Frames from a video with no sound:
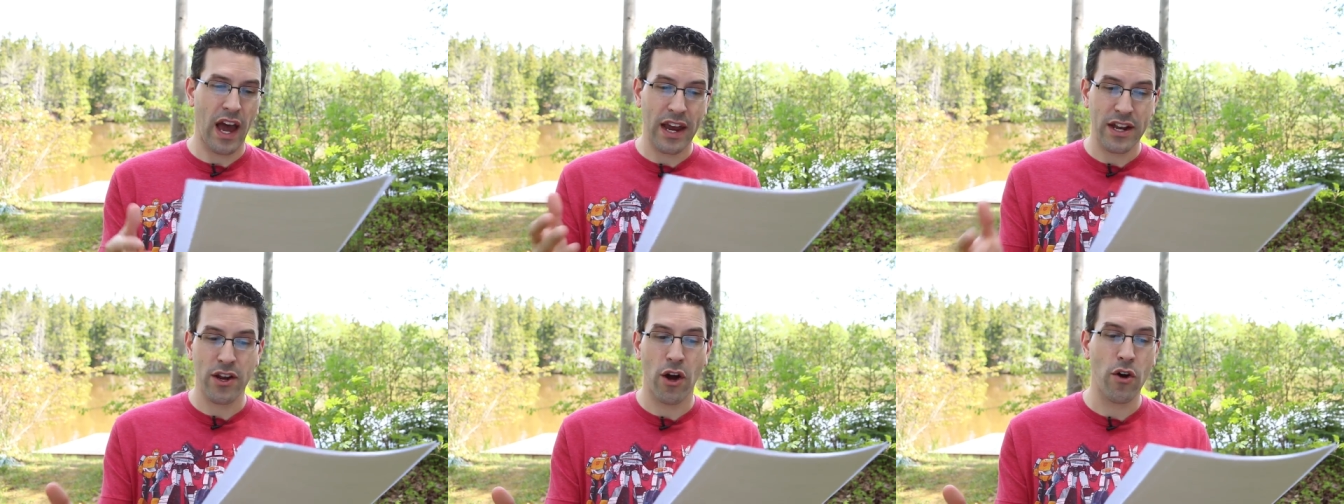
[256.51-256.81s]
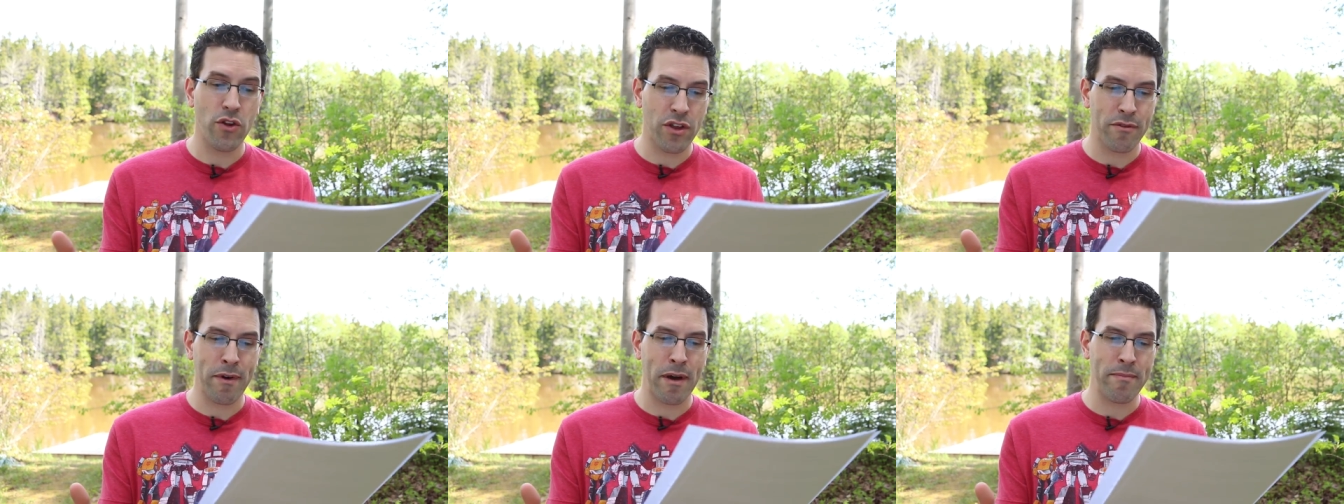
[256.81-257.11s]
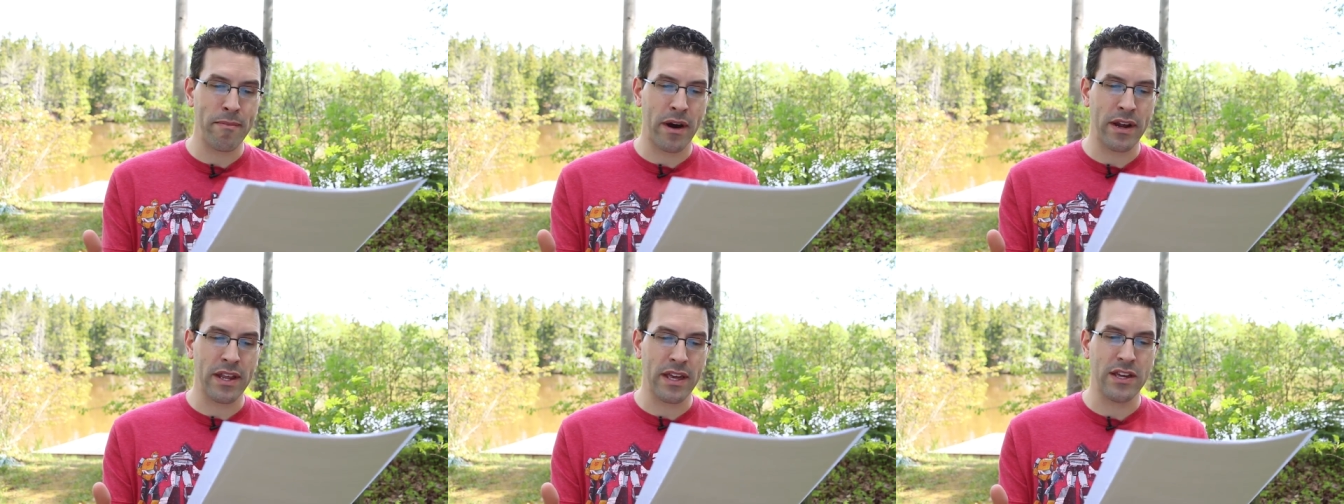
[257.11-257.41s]
I know that my
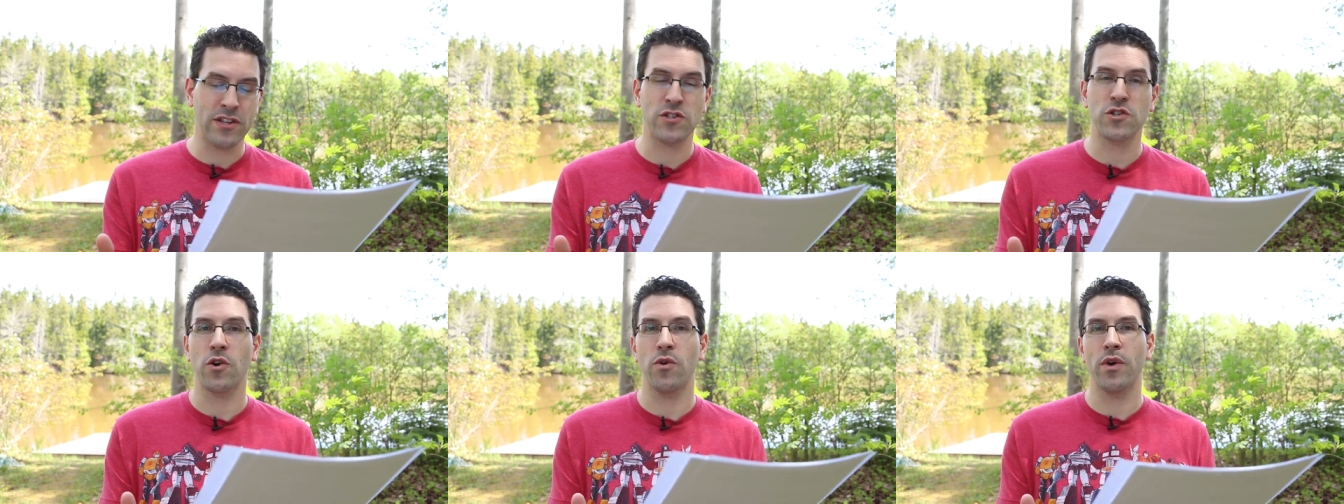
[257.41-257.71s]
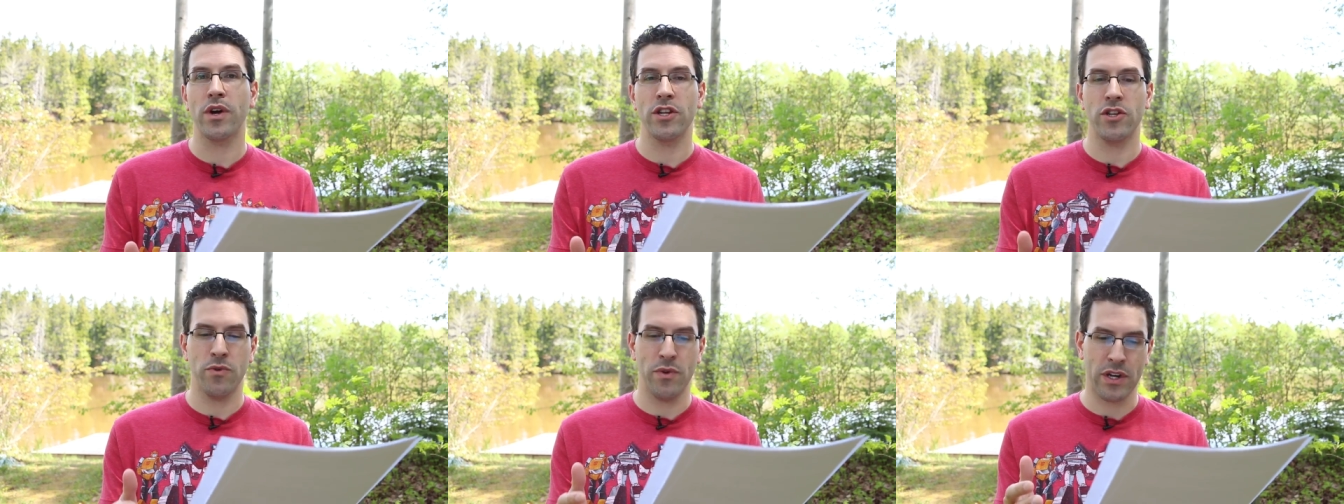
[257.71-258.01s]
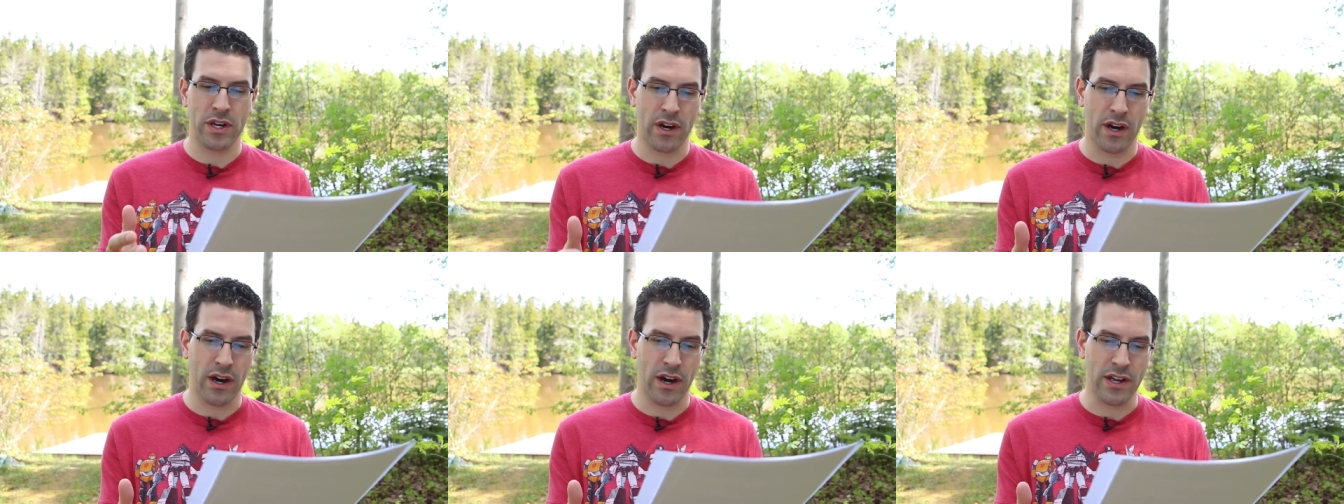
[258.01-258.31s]
money is going to
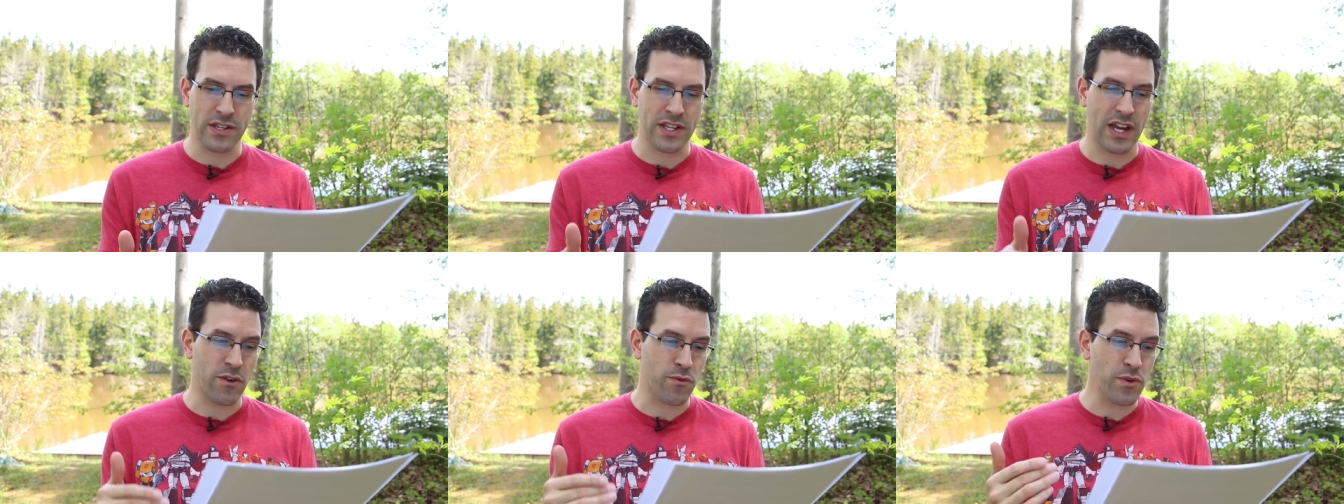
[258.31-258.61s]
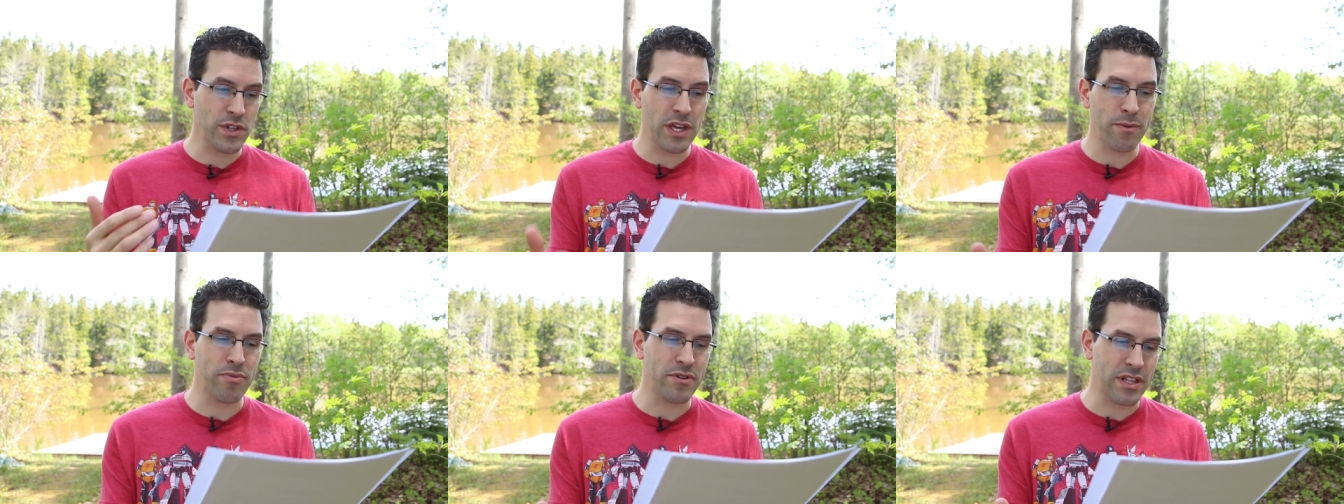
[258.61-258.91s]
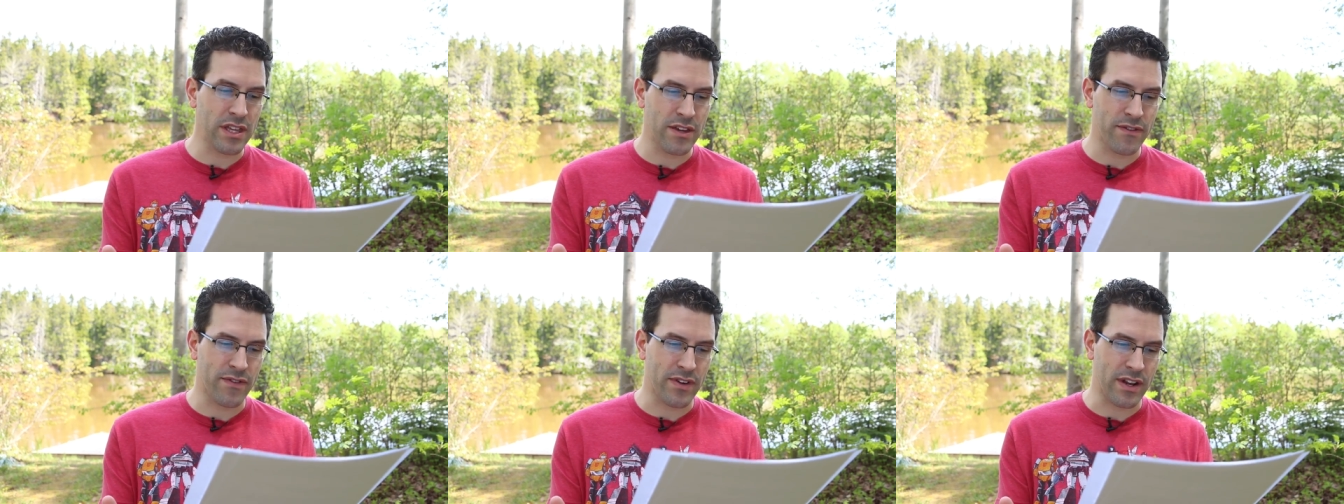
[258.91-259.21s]
a cause I really
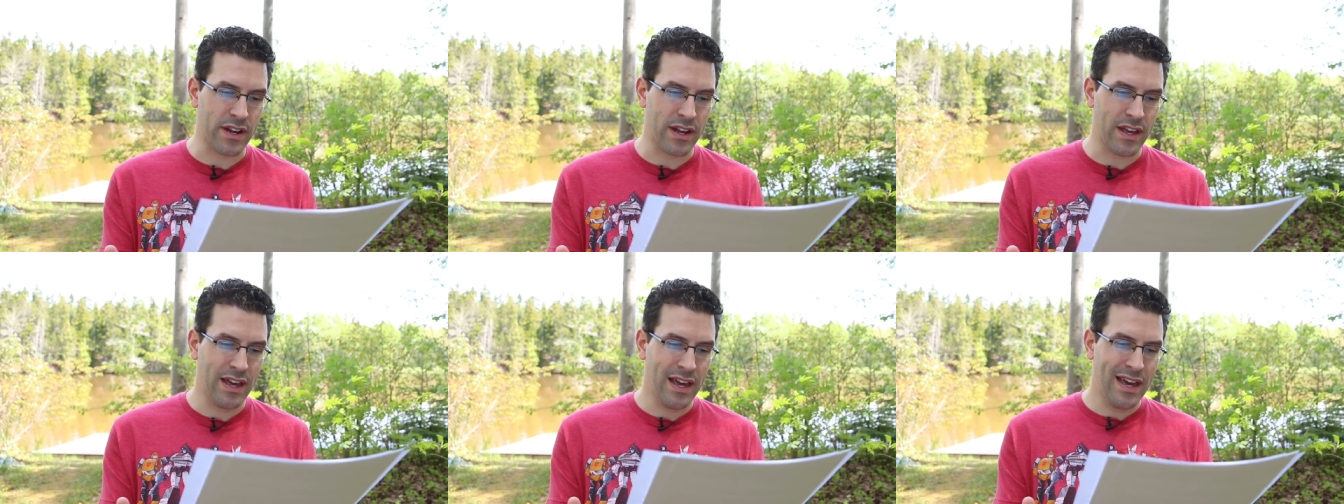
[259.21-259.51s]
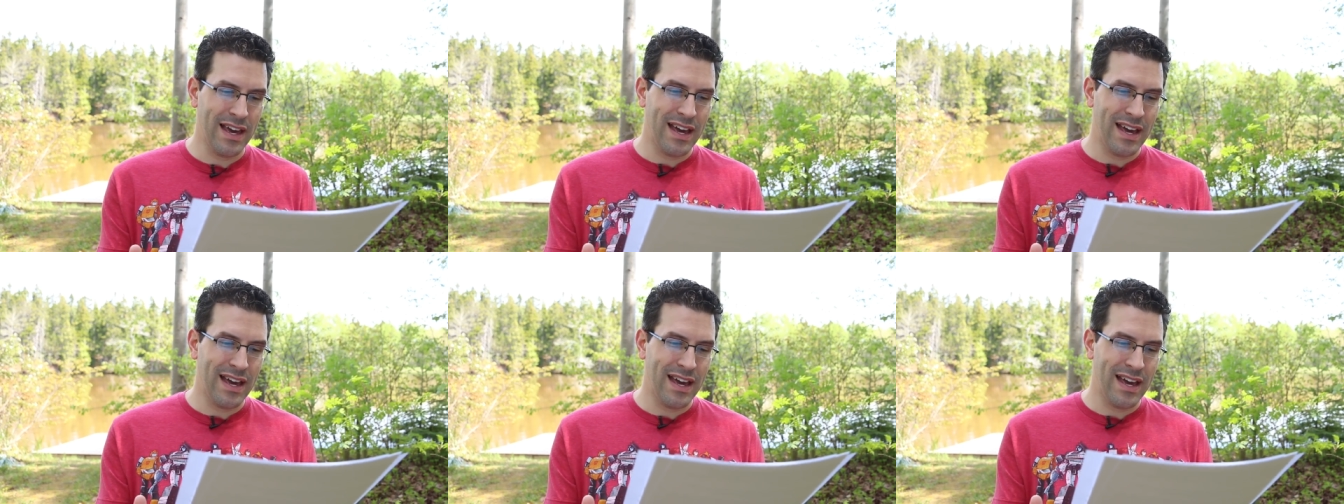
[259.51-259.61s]
believe in.